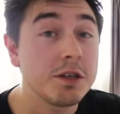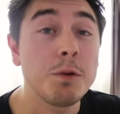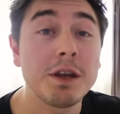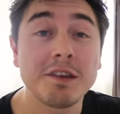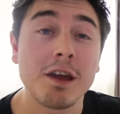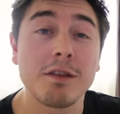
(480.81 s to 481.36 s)
do
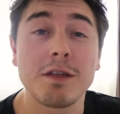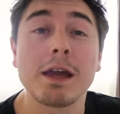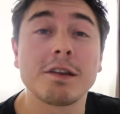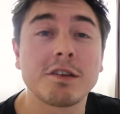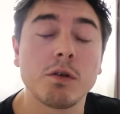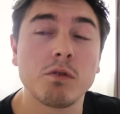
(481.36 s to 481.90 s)
want to say
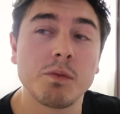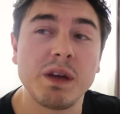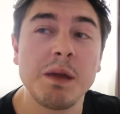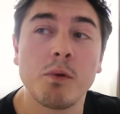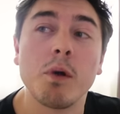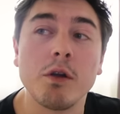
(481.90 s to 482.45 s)
thanks to all the
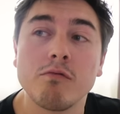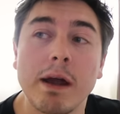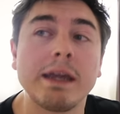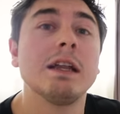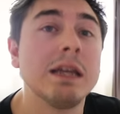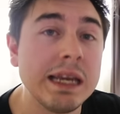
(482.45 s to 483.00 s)
people who
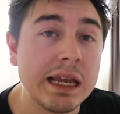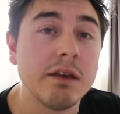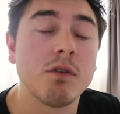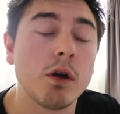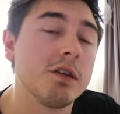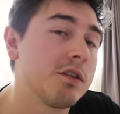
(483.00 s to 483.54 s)
regularly
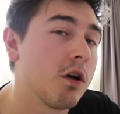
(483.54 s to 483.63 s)
leave nice